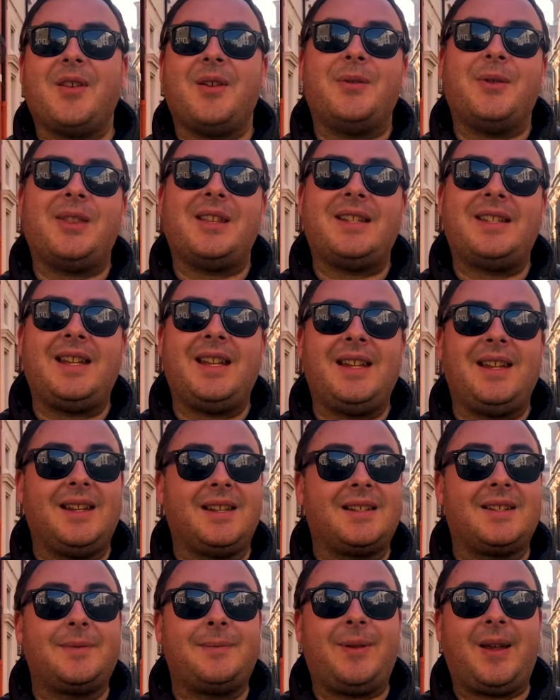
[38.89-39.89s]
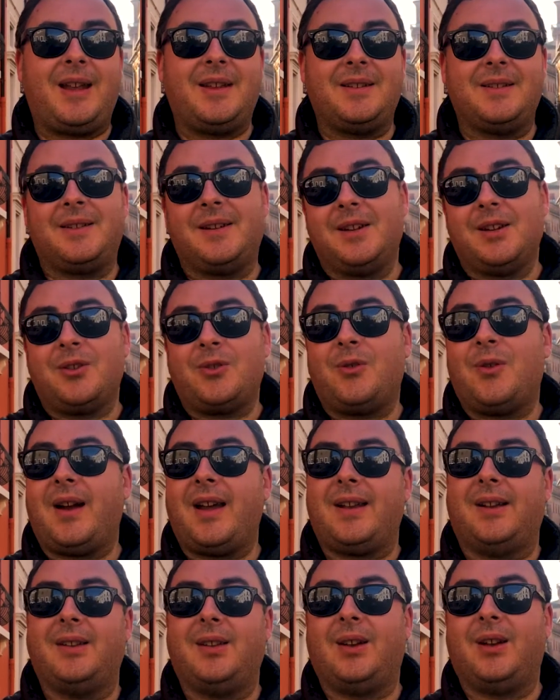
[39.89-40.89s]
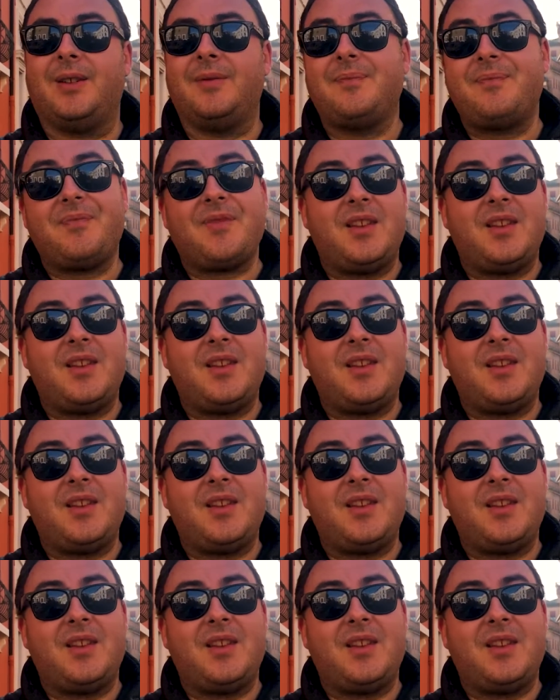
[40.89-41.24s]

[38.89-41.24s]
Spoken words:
when the city expanded quite a lot.